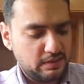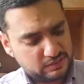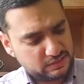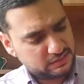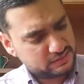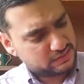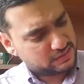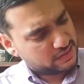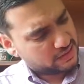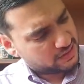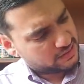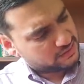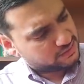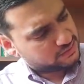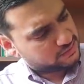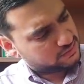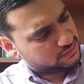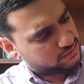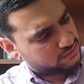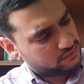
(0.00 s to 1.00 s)
This
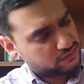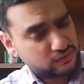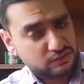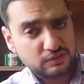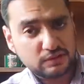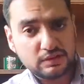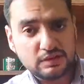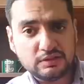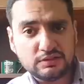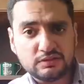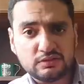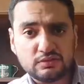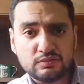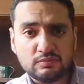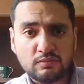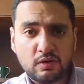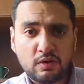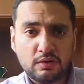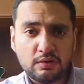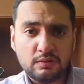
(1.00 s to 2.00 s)
has three
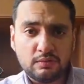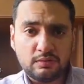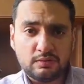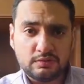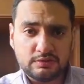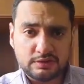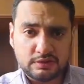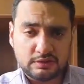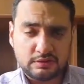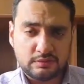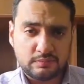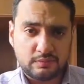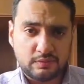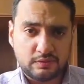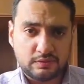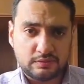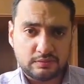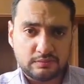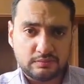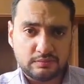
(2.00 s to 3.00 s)
small holes at the
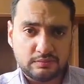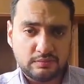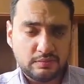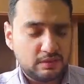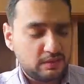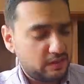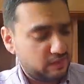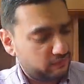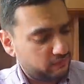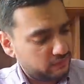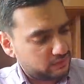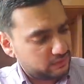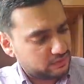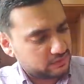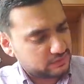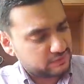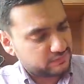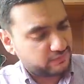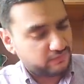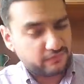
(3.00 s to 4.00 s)
bottom with
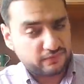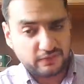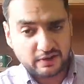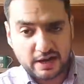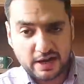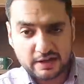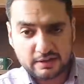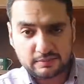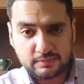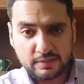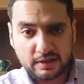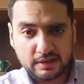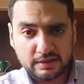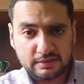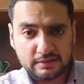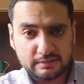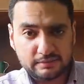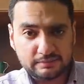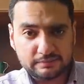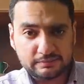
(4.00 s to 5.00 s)
a flat bed.